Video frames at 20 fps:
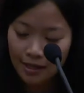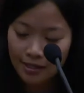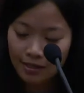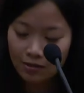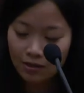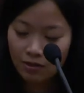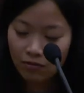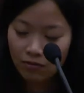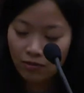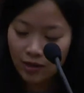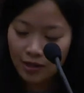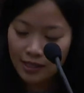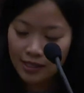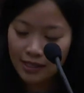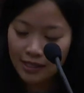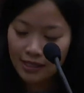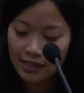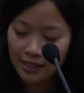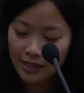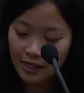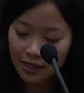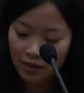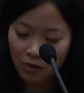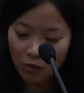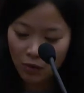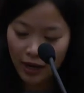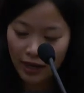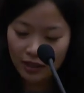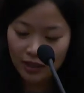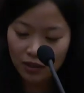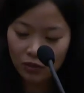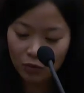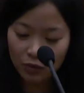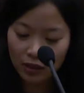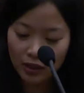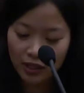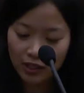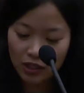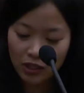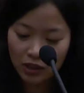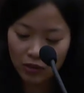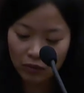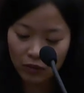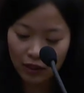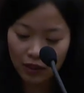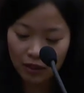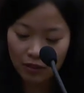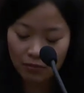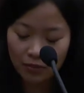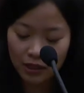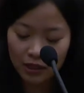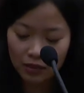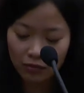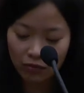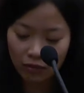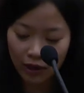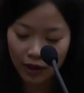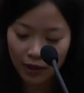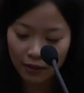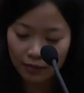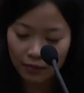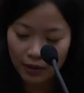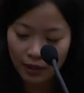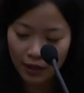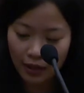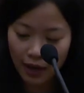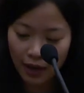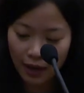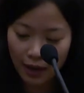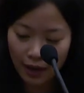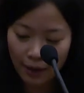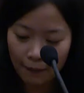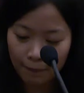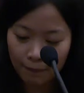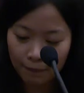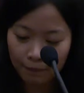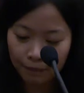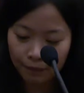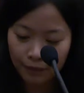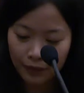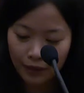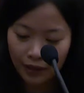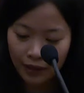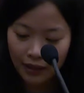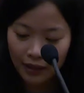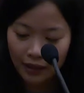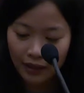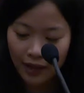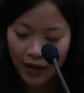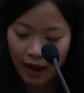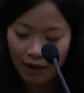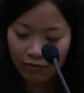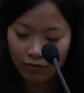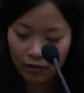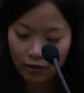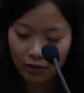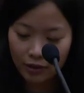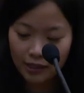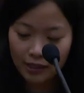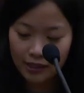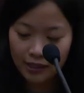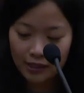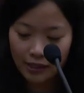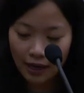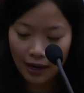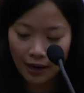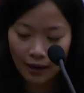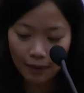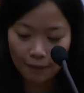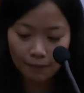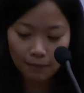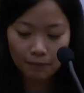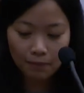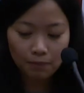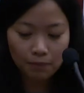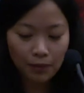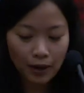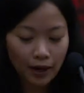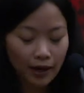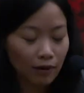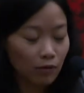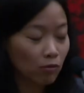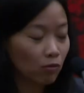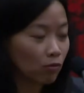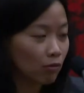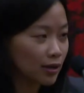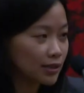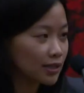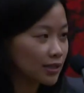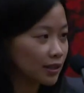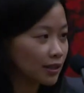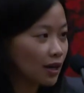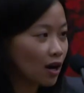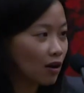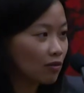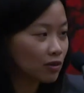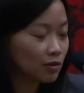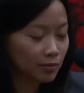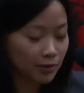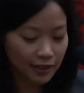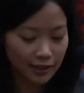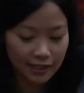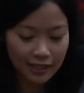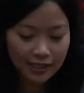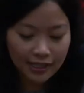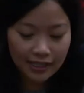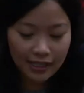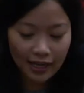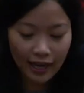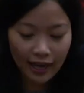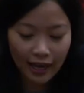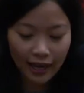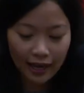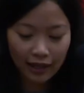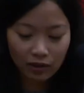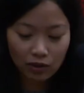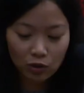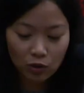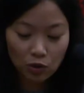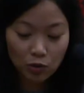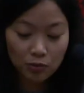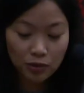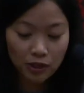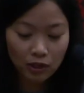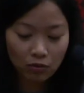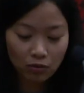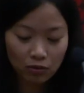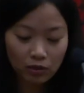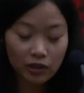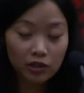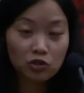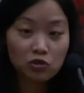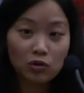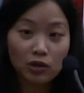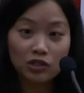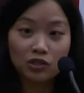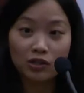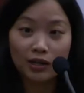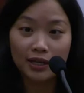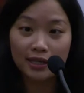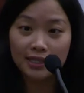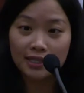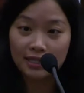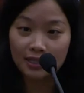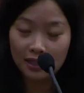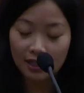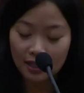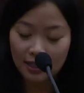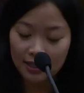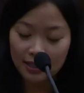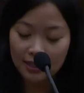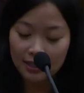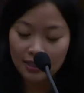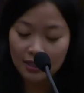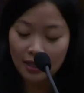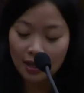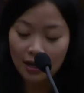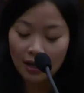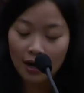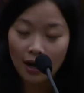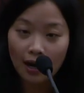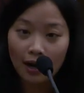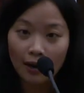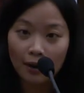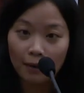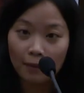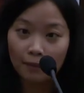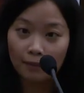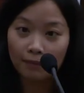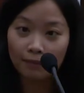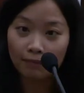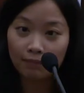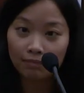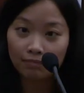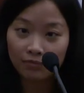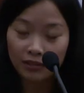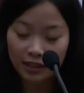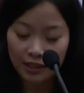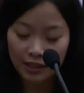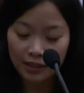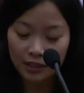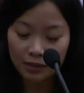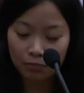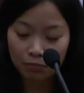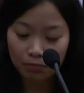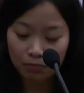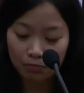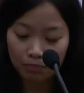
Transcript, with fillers: So the first is in the way that religious freedom is framed um, in efforts um, by Western governments and groups in order to address these, um, these